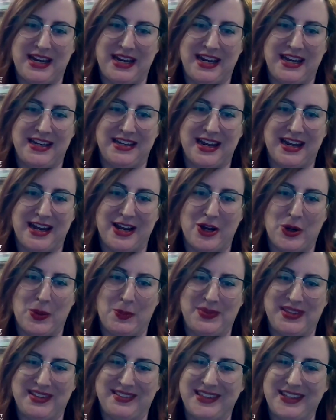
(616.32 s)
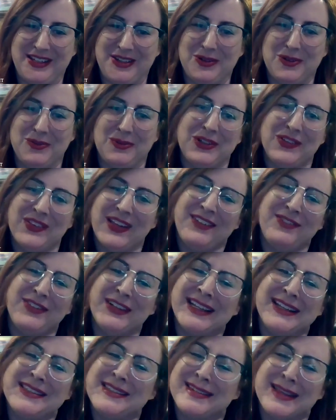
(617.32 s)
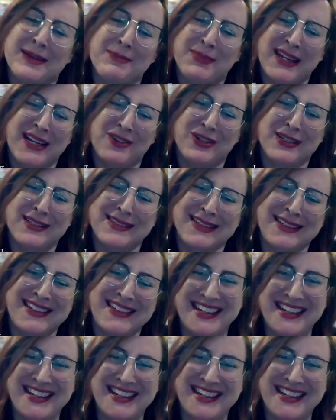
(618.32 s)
and I hope to see you in real life again someday, Christy.